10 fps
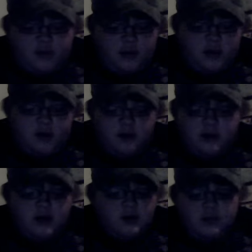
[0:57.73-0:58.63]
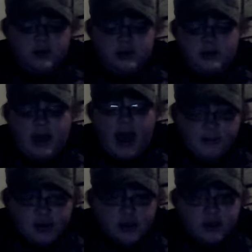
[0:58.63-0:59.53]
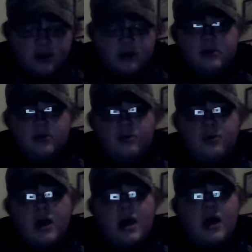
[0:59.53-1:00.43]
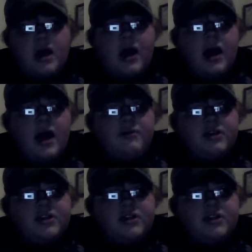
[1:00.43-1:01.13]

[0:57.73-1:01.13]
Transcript: You can do either one. The highway, you can do Highway